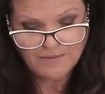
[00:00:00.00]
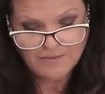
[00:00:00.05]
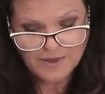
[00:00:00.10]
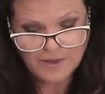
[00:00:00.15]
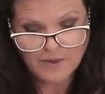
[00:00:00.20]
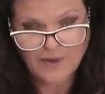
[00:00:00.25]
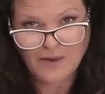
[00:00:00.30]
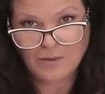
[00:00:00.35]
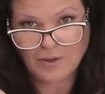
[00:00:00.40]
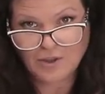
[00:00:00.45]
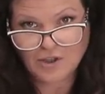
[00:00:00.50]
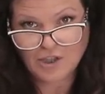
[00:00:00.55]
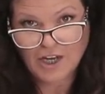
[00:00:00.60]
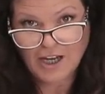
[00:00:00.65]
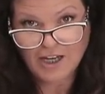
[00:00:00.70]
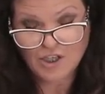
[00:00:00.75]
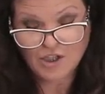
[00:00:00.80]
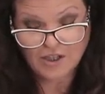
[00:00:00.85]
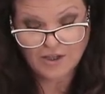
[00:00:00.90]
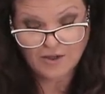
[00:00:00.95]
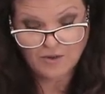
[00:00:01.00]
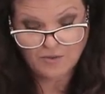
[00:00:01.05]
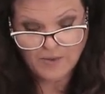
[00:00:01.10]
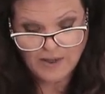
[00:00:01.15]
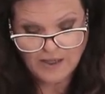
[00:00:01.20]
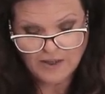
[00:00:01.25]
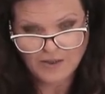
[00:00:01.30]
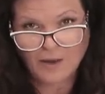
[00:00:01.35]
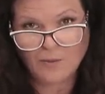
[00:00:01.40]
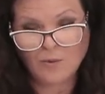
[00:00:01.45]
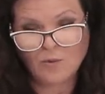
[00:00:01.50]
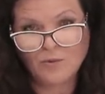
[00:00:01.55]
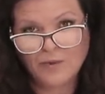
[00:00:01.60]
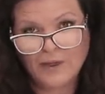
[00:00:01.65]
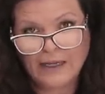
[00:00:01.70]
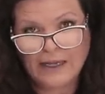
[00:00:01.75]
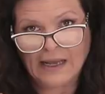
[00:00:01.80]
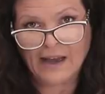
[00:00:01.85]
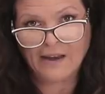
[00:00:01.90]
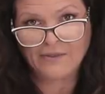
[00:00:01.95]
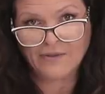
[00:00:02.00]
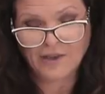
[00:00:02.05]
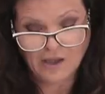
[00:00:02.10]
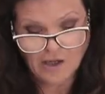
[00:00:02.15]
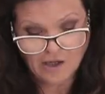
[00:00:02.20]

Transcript: so I will change it in a week. So I won't really have the